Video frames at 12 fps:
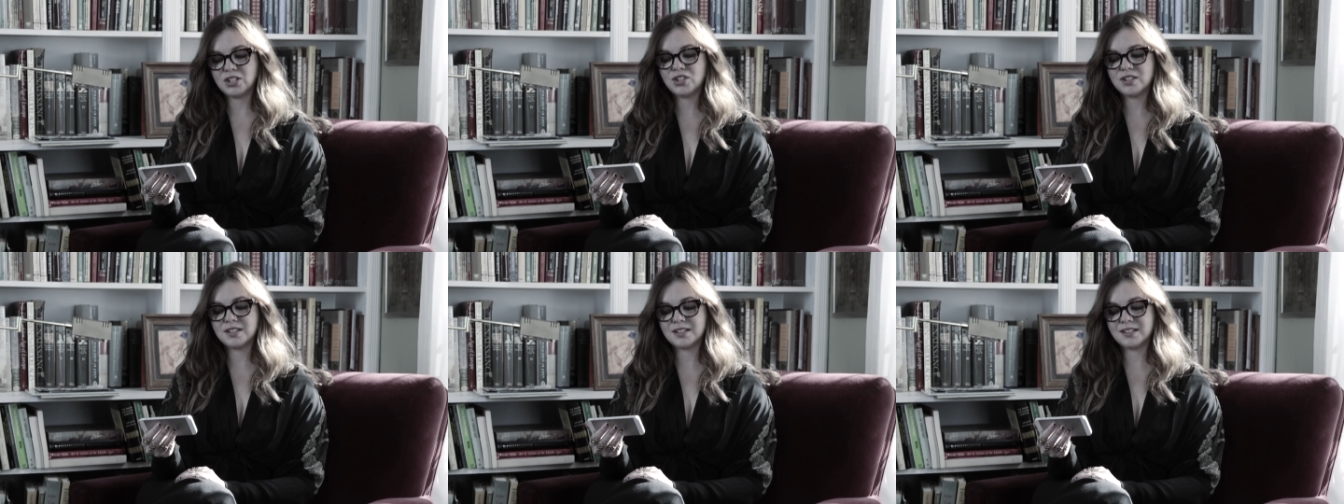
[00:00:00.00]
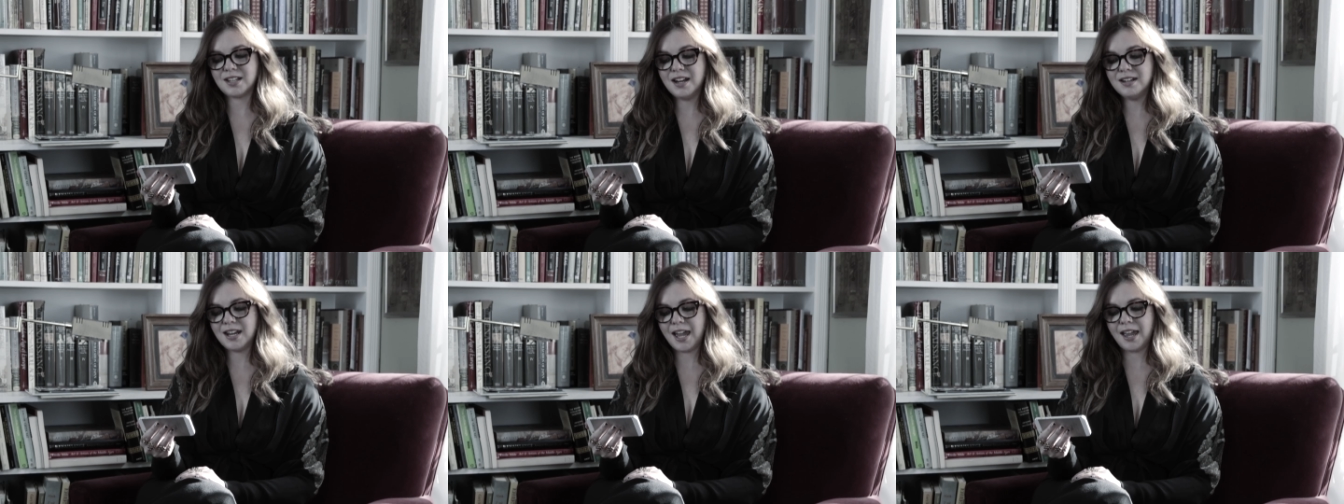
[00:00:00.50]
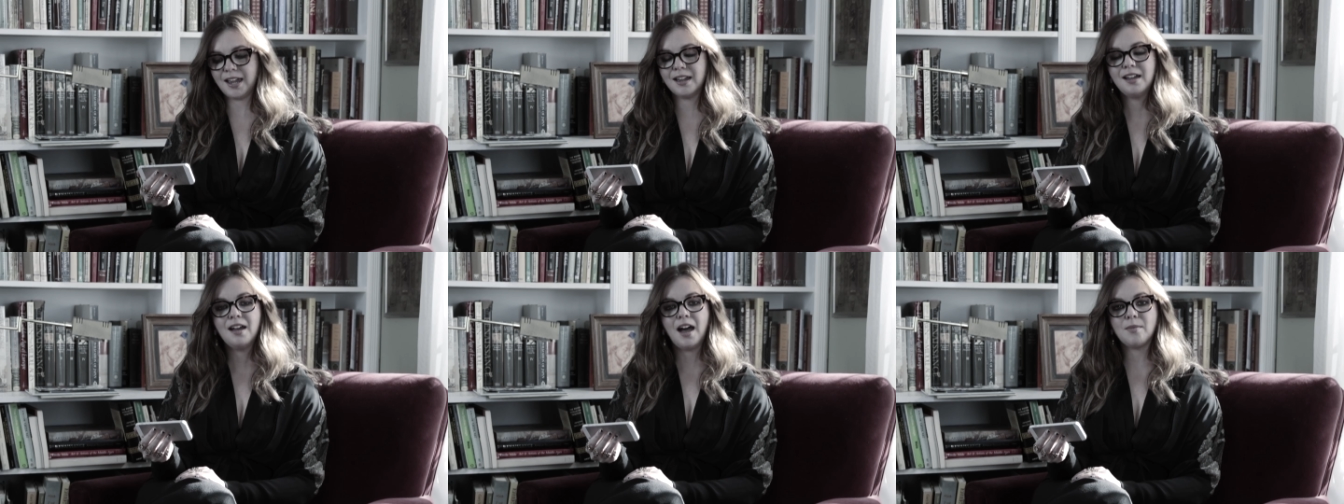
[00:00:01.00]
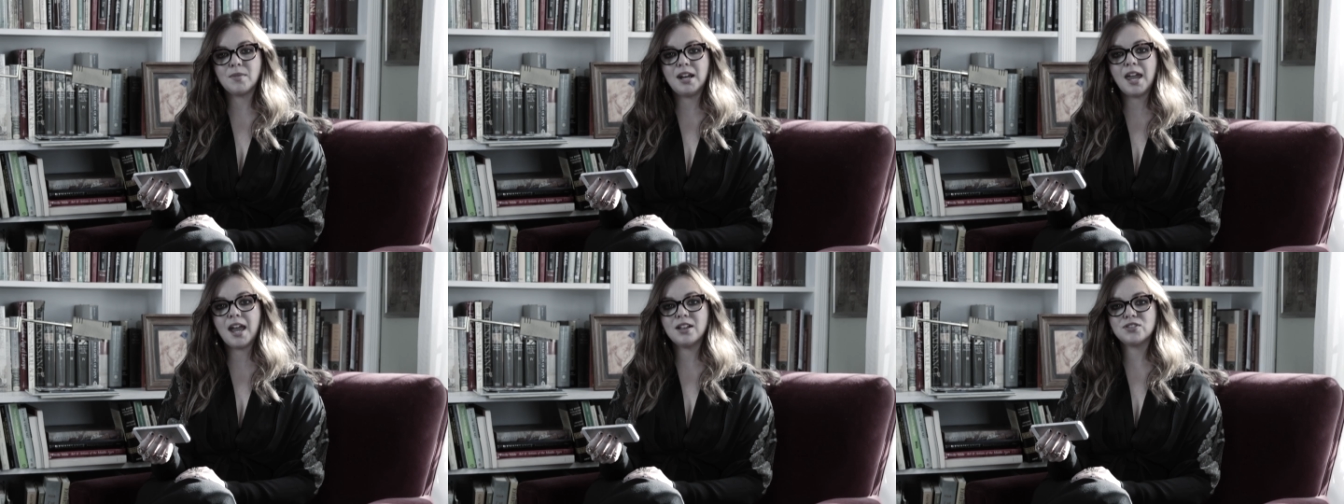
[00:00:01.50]
That's just the Sunday I'm
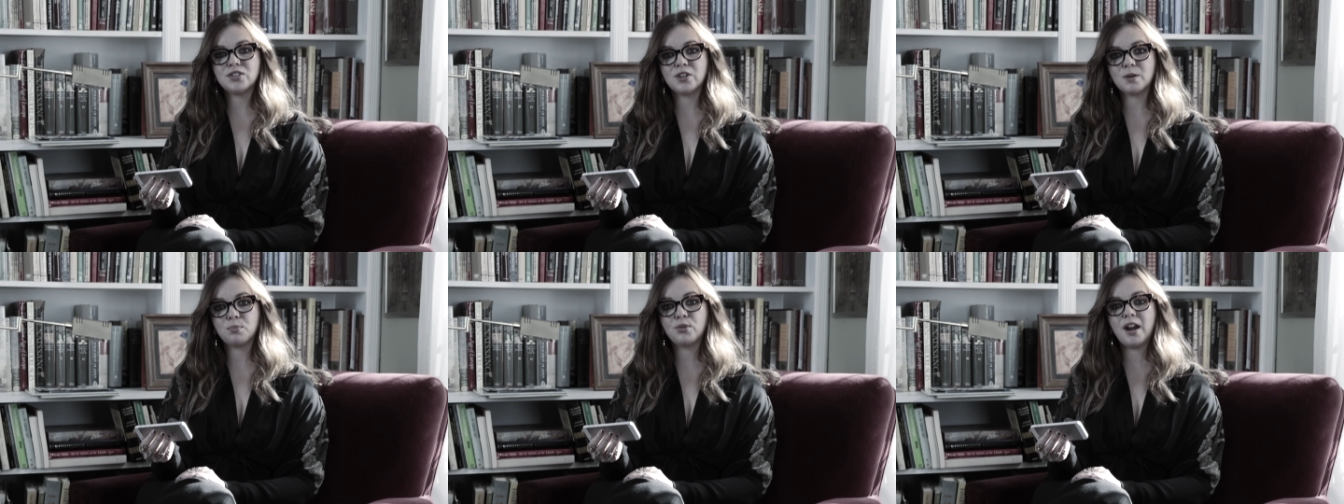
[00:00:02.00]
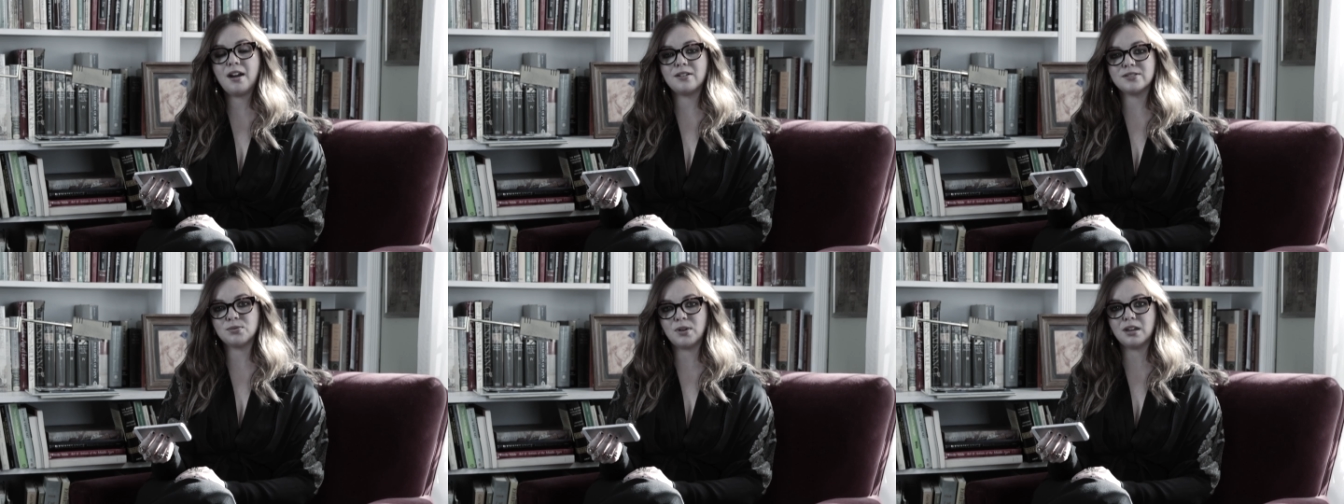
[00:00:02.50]
gonna answer your prayers